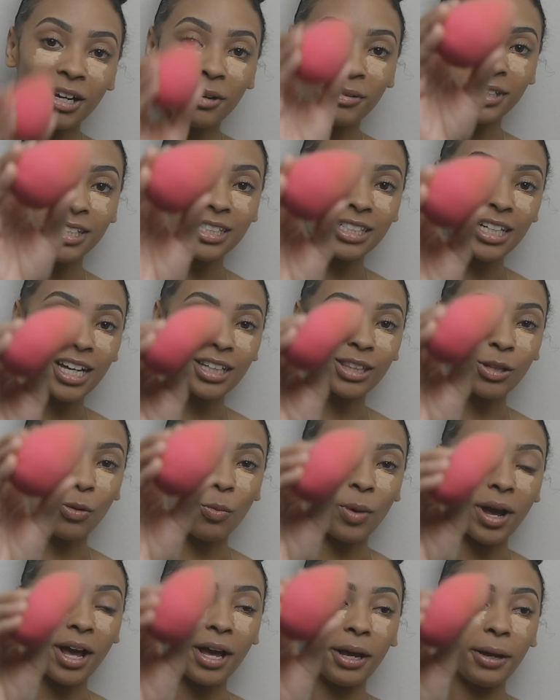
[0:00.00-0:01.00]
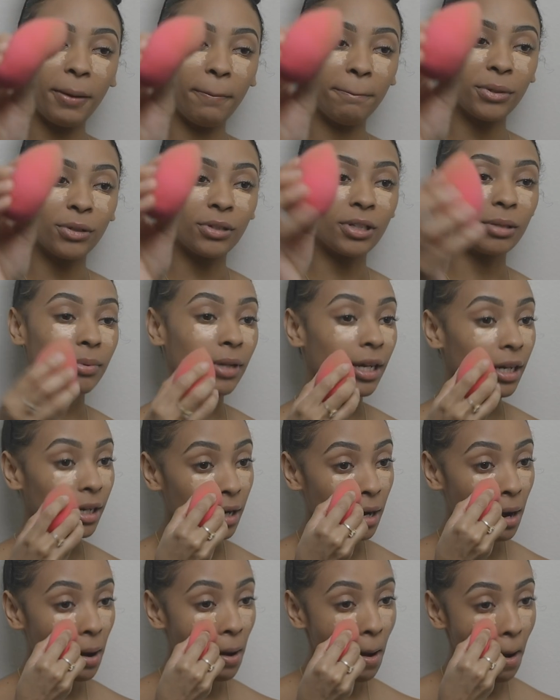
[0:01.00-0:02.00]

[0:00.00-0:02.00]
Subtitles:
now we're gonna take the wet beauty blender